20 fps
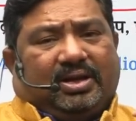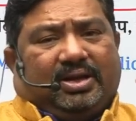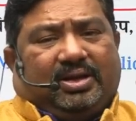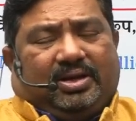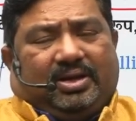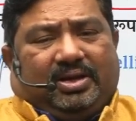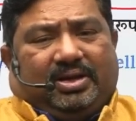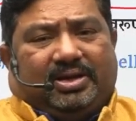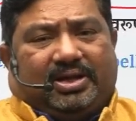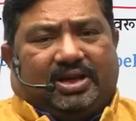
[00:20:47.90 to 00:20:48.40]

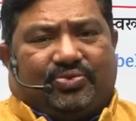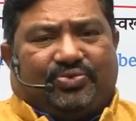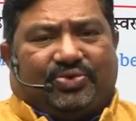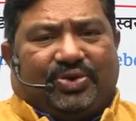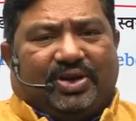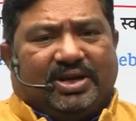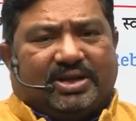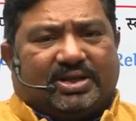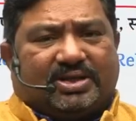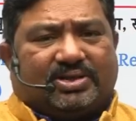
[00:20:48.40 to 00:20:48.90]
Dear
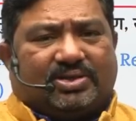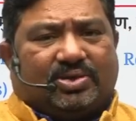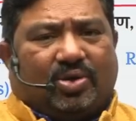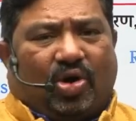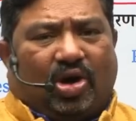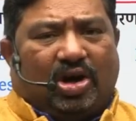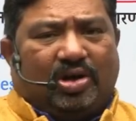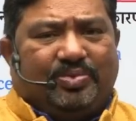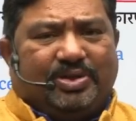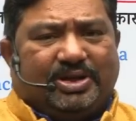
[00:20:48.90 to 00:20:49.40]
friends,
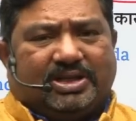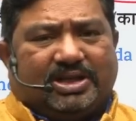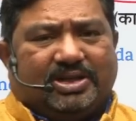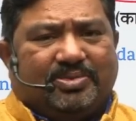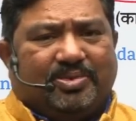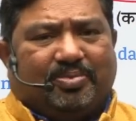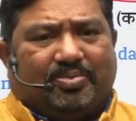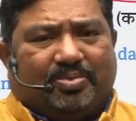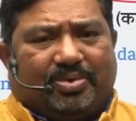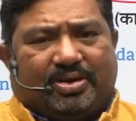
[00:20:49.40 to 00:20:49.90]
always
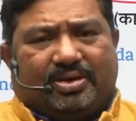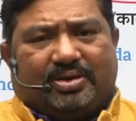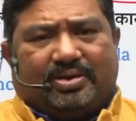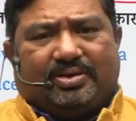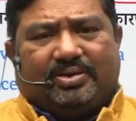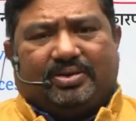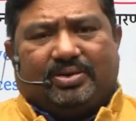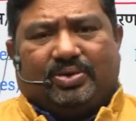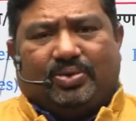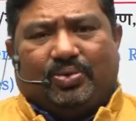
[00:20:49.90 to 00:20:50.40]
remember
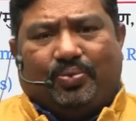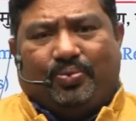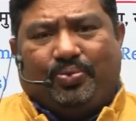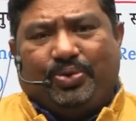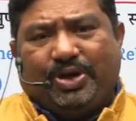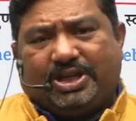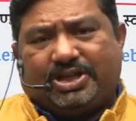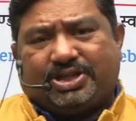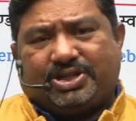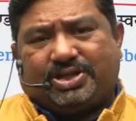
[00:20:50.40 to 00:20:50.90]

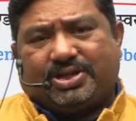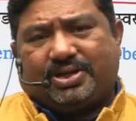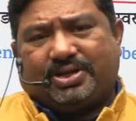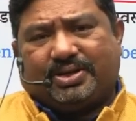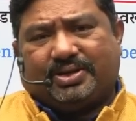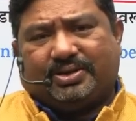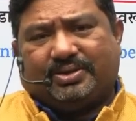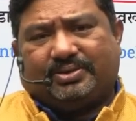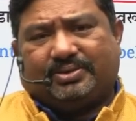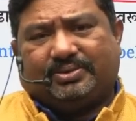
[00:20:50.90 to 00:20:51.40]
which,
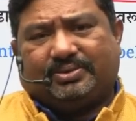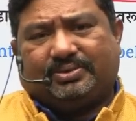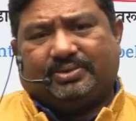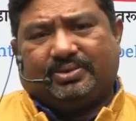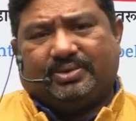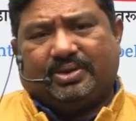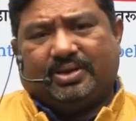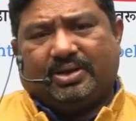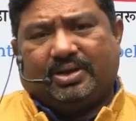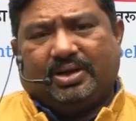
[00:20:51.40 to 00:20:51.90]

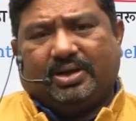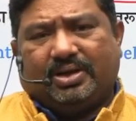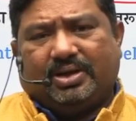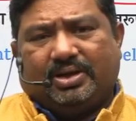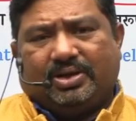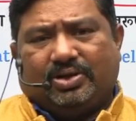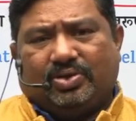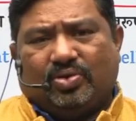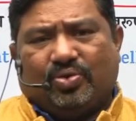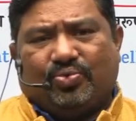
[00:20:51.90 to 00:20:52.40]

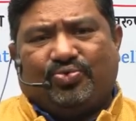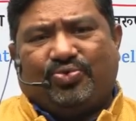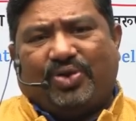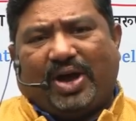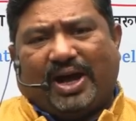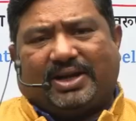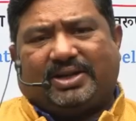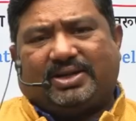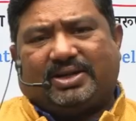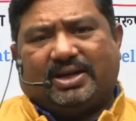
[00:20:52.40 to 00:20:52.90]

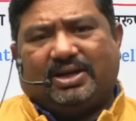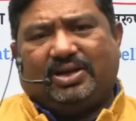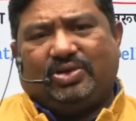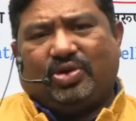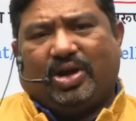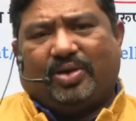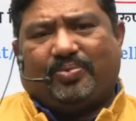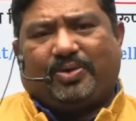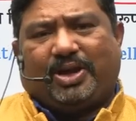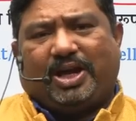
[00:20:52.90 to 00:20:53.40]
factor you
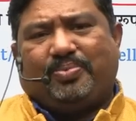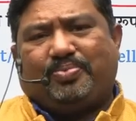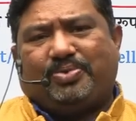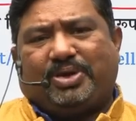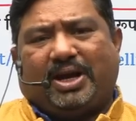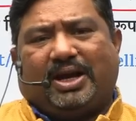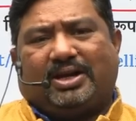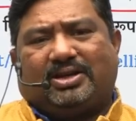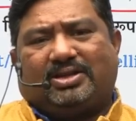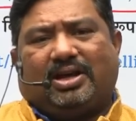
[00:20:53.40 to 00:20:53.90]
have kept
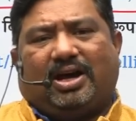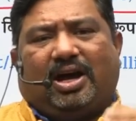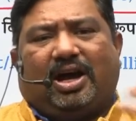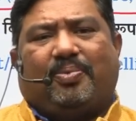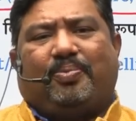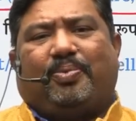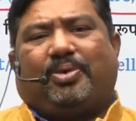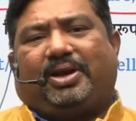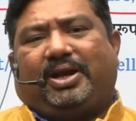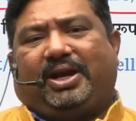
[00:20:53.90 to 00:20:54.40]
at the
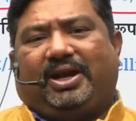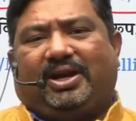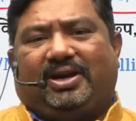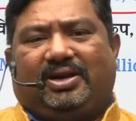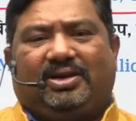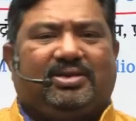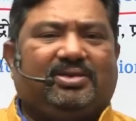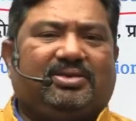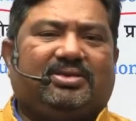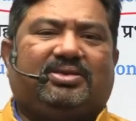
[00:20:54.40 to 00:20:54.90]
upper
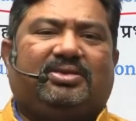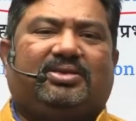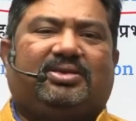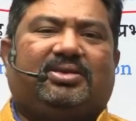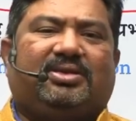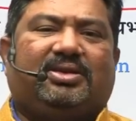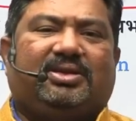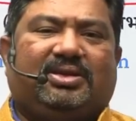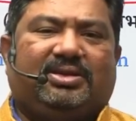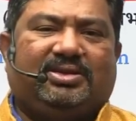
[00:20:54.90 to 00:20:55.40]
end.
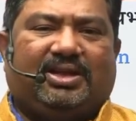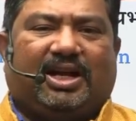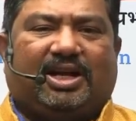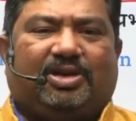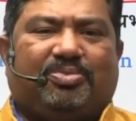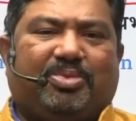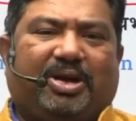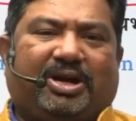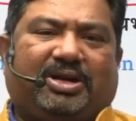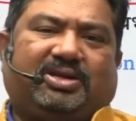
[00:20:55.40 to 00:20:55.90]
That
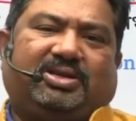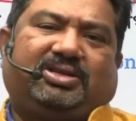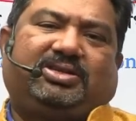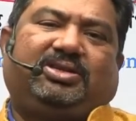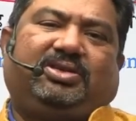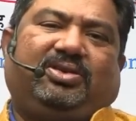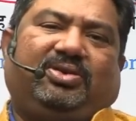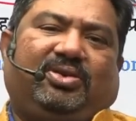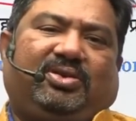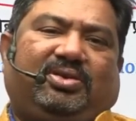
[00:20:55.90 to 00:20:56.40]
matters a
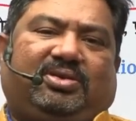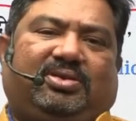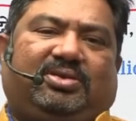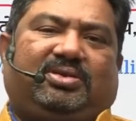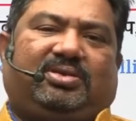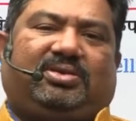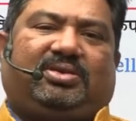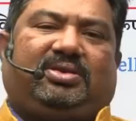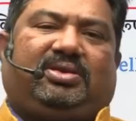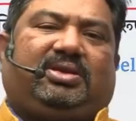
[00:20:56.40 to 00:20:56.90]
lot.
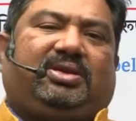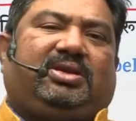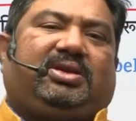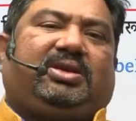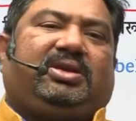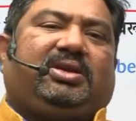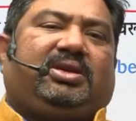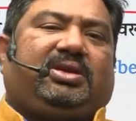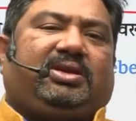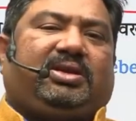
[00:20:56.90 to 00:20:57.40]

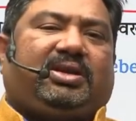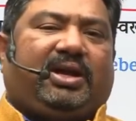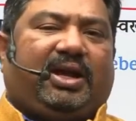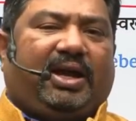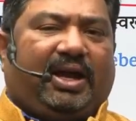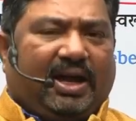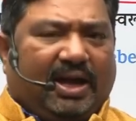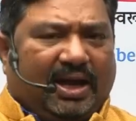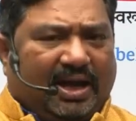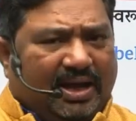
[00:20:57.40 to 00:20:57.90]

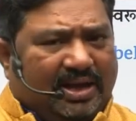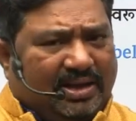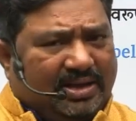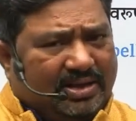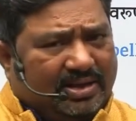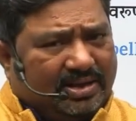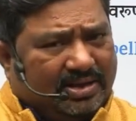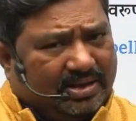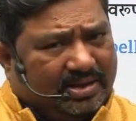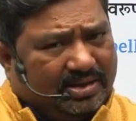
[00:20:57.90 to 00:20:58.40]
And,
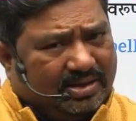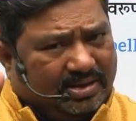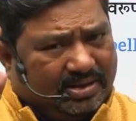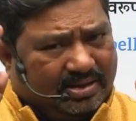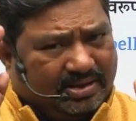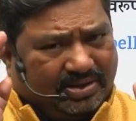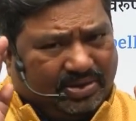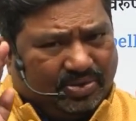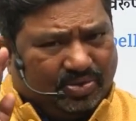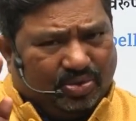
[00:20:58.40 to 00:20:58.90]

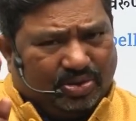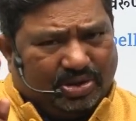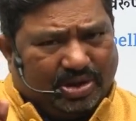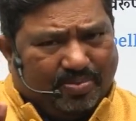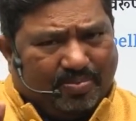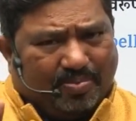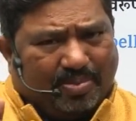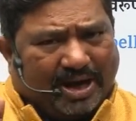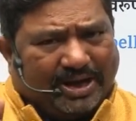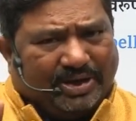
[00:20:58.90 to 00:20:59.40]
they
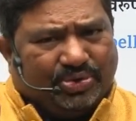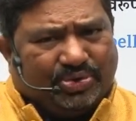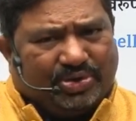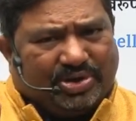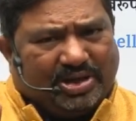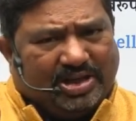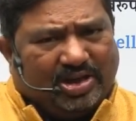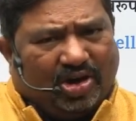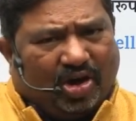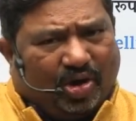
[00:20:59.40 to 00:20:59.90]

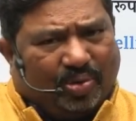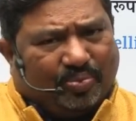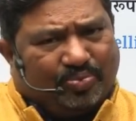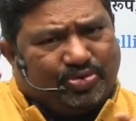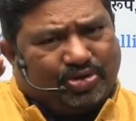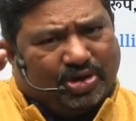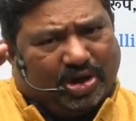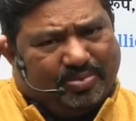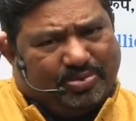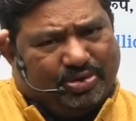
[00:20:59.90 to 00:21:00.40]
minutely
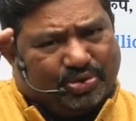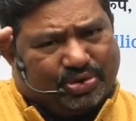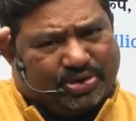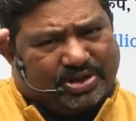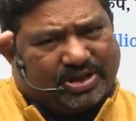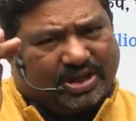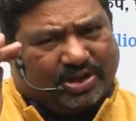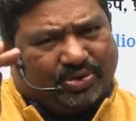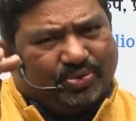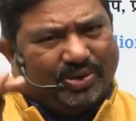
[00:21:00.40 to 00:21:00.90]
observe your
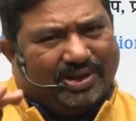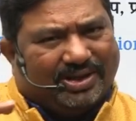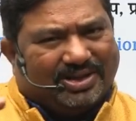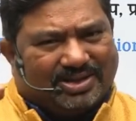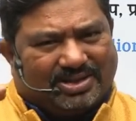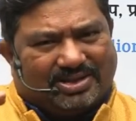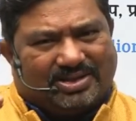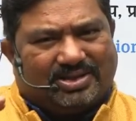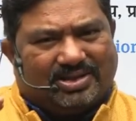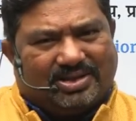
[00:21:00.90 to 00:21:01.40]

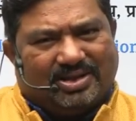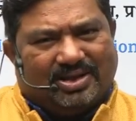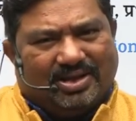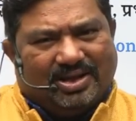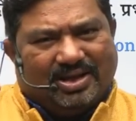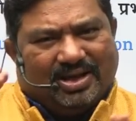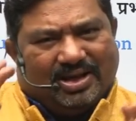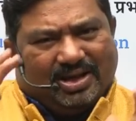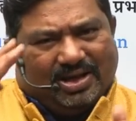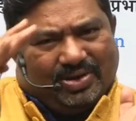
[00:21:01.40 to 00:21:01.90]
sequence,
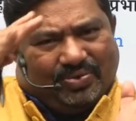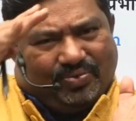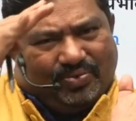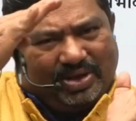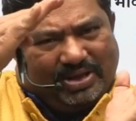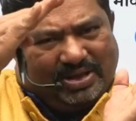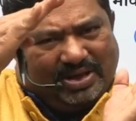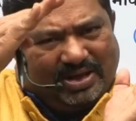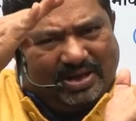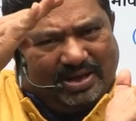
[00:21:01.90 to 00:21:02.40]

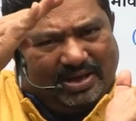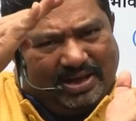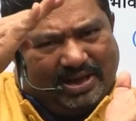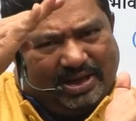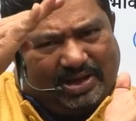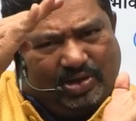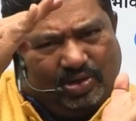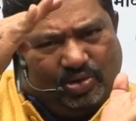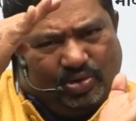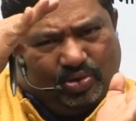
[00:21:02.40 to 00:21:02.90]
whether it
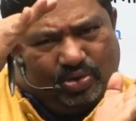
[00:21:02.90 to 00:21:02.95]
looks